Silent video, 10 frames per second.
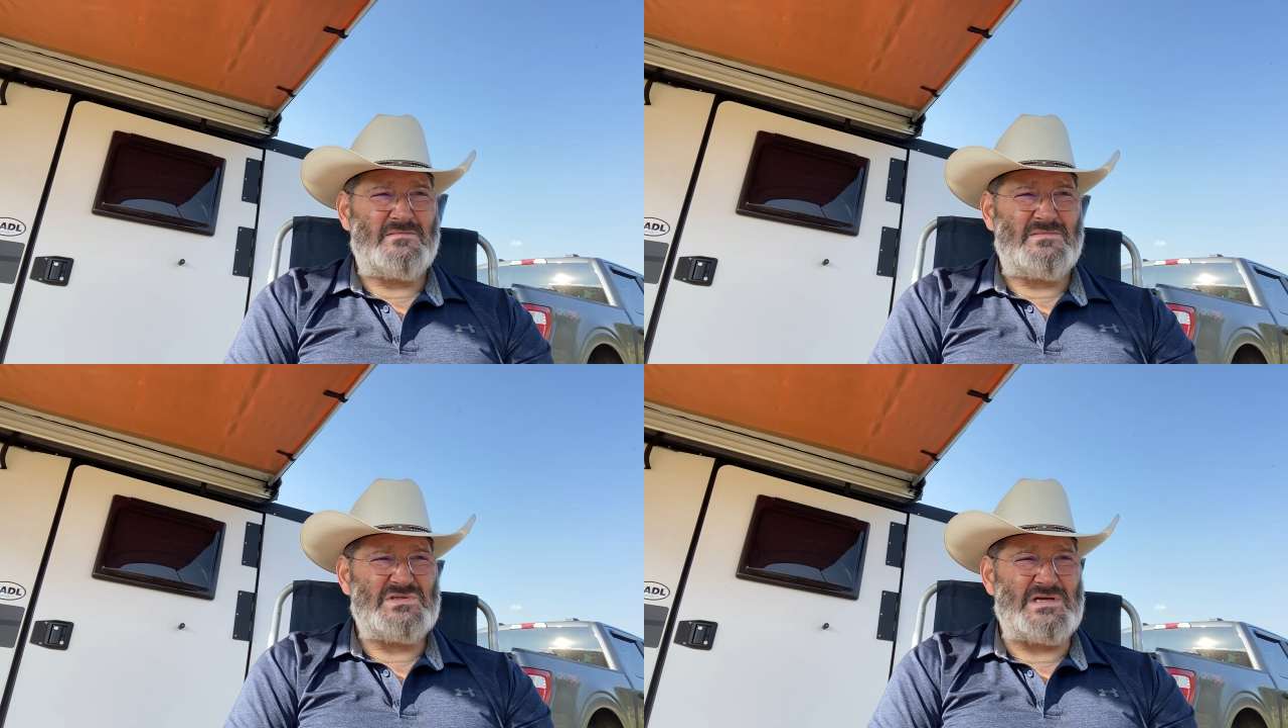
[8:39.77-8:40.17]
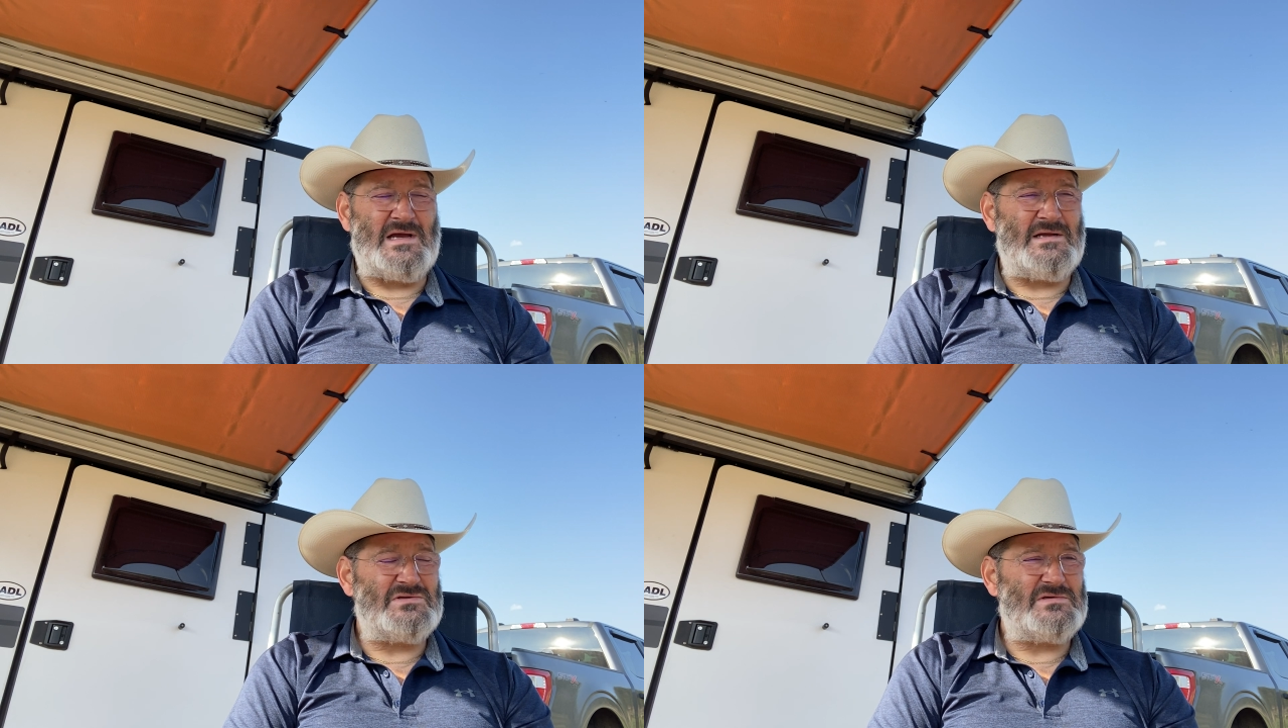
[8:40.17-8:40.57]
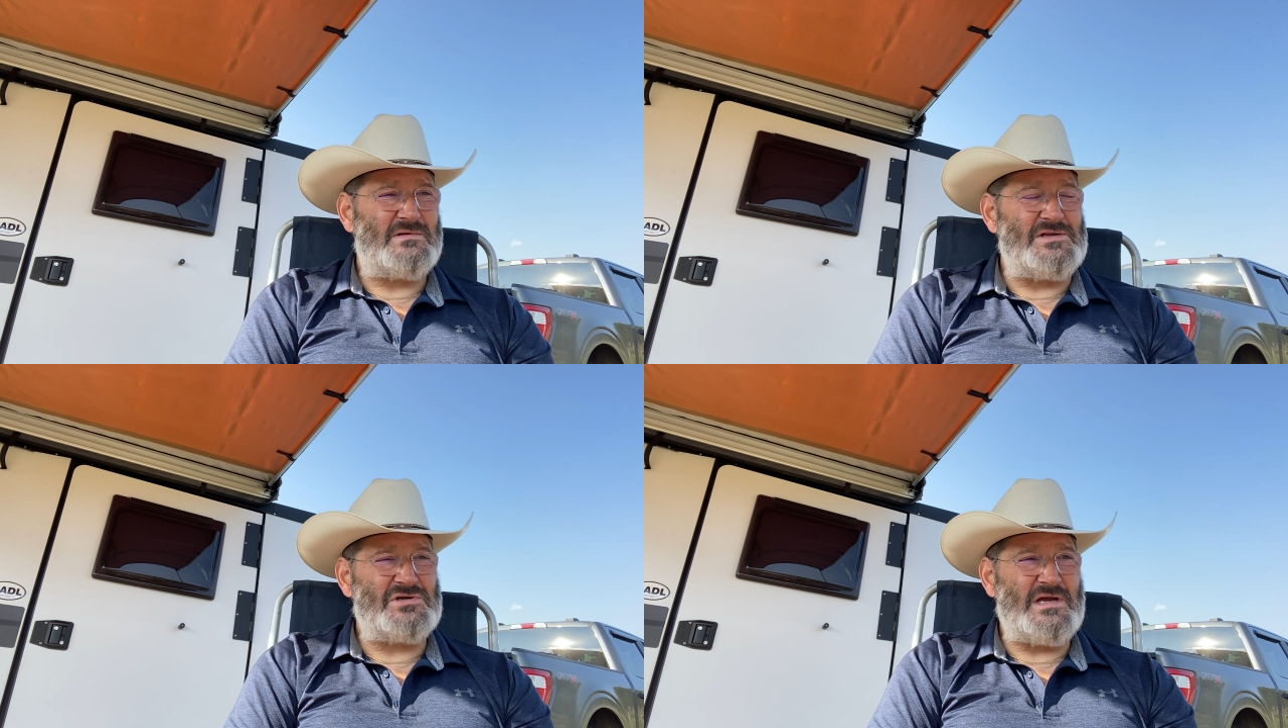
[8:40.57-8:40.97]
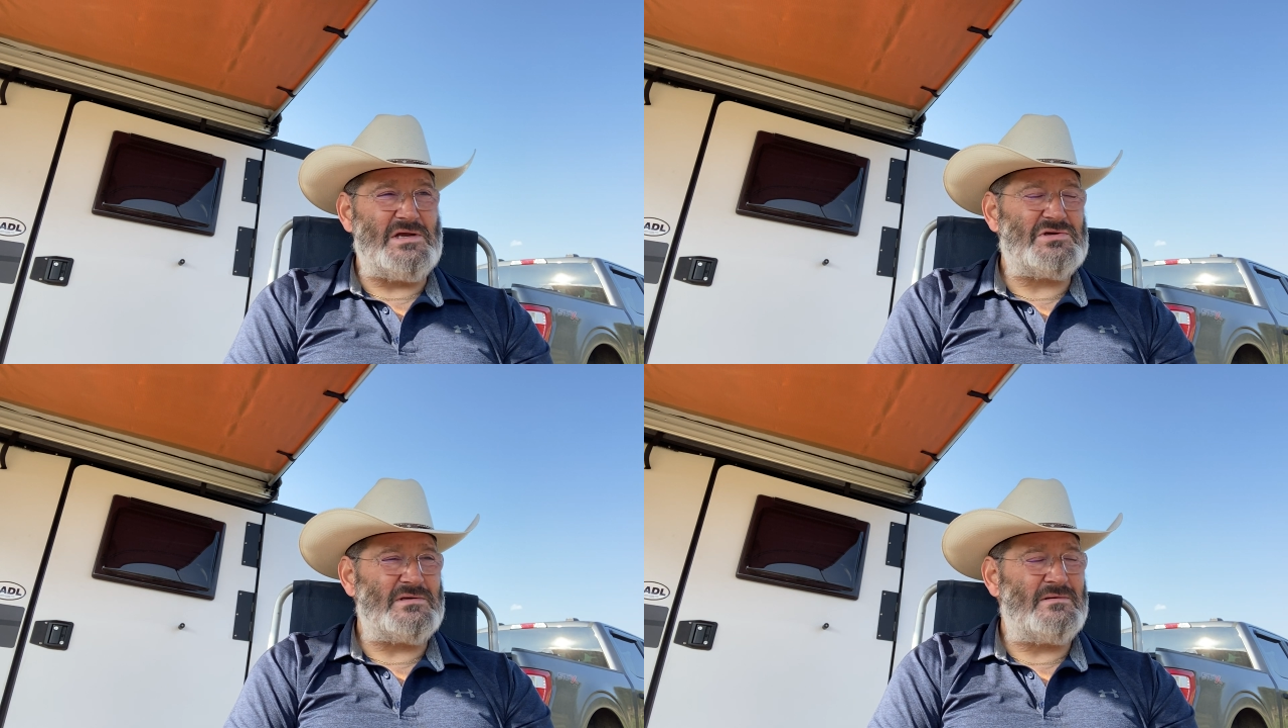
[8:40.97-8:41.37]
science,
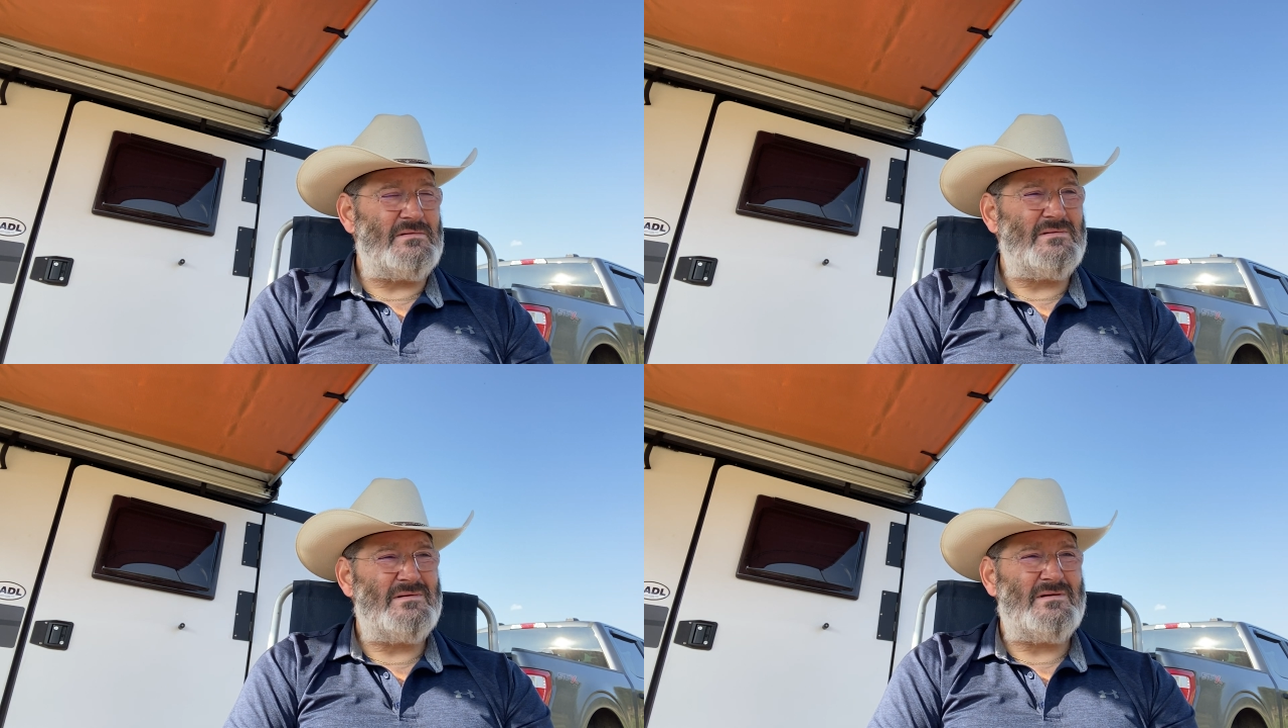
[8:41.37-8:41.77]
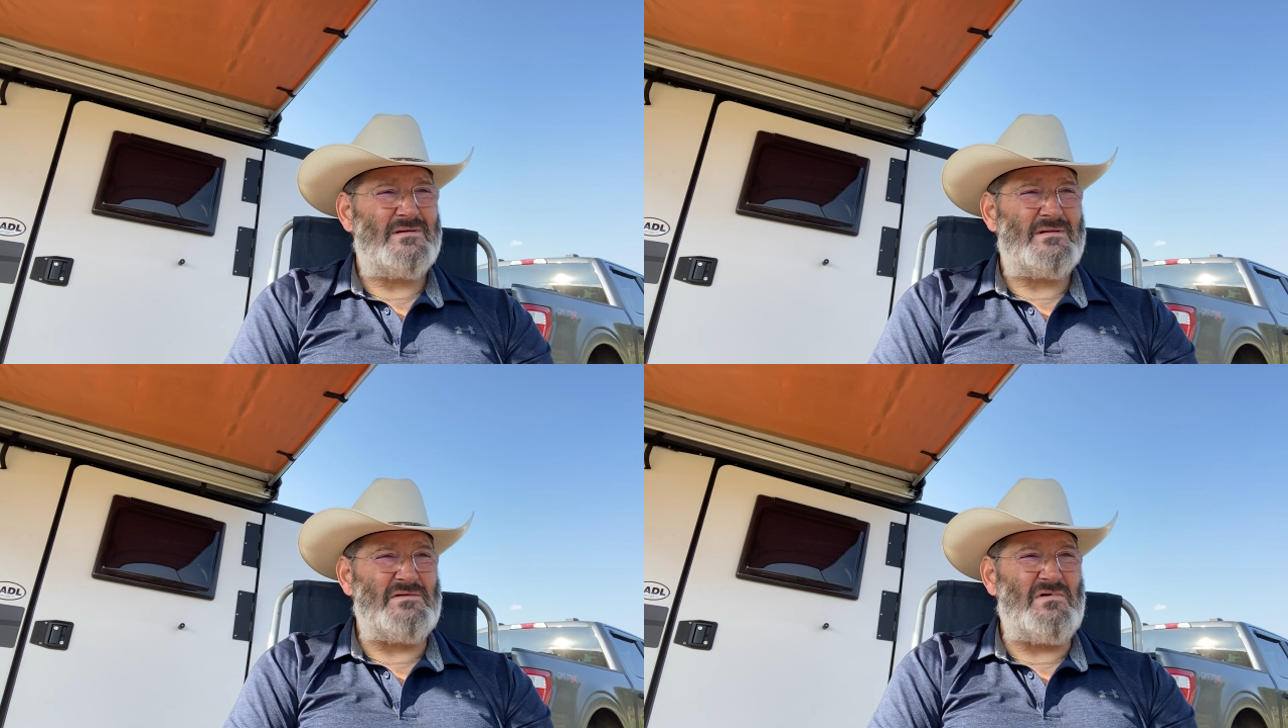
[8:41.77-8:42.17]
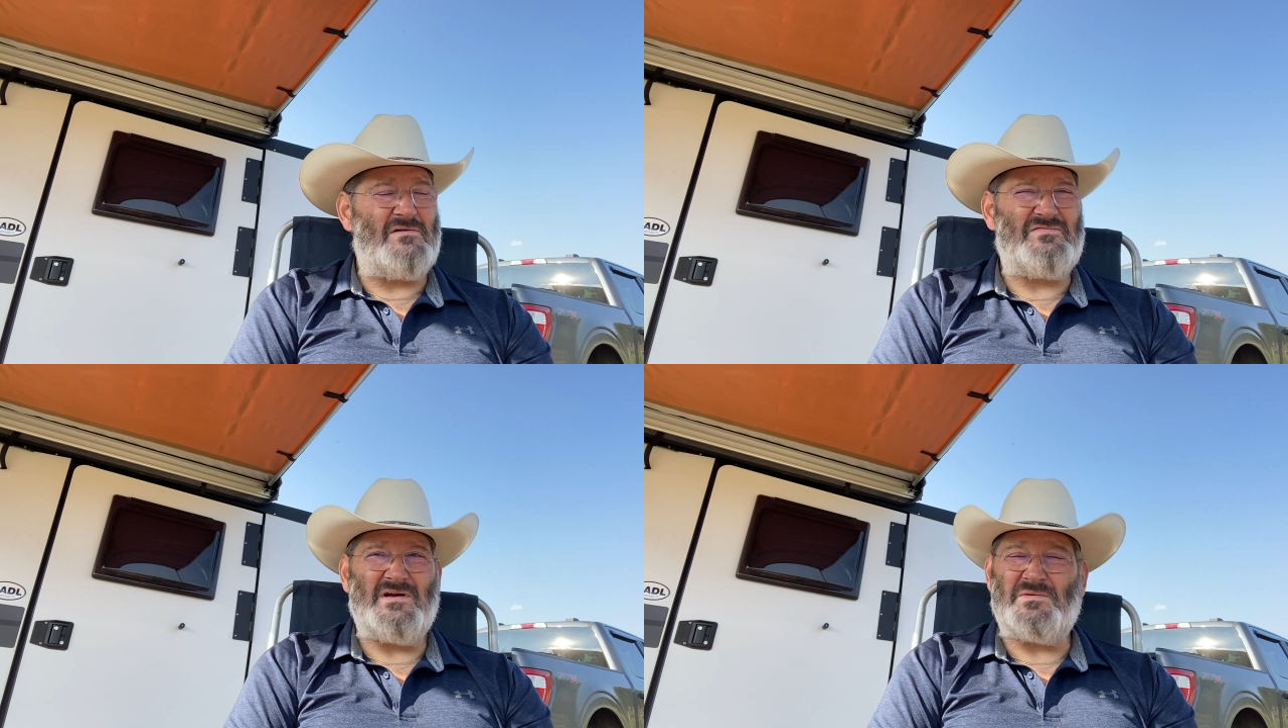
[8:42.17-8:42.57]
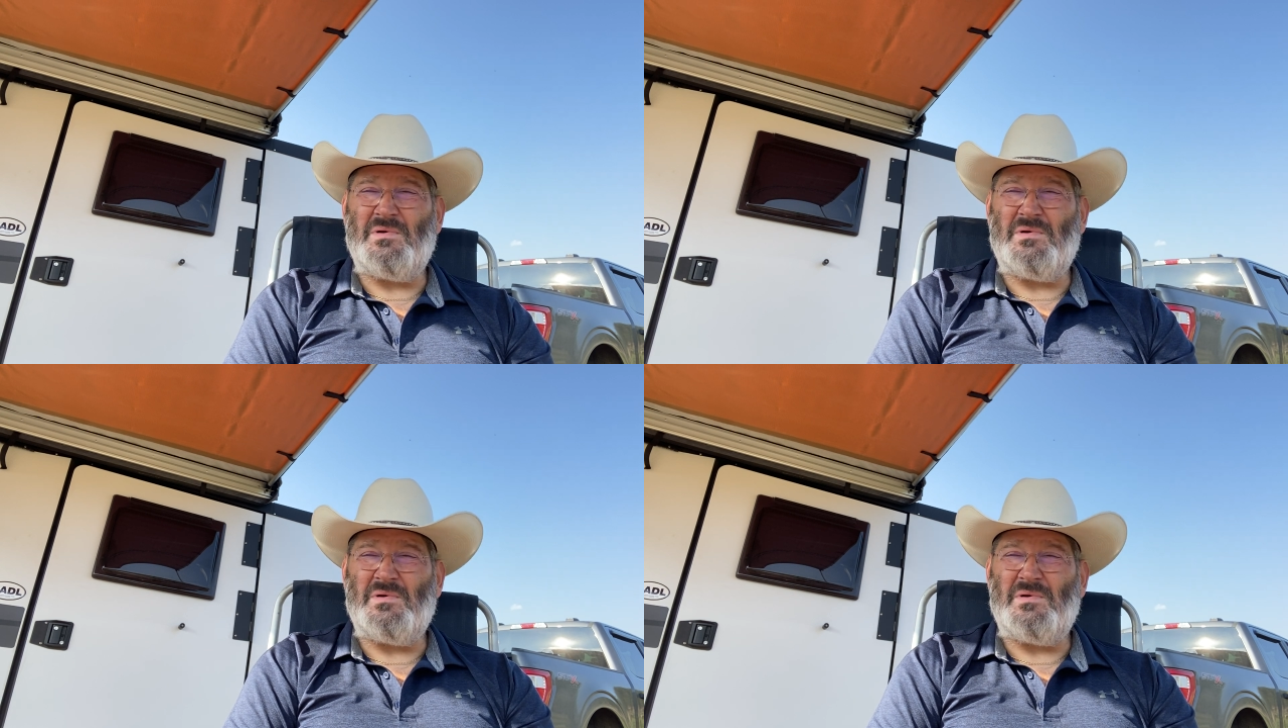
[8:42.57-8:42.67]
education, they've all failed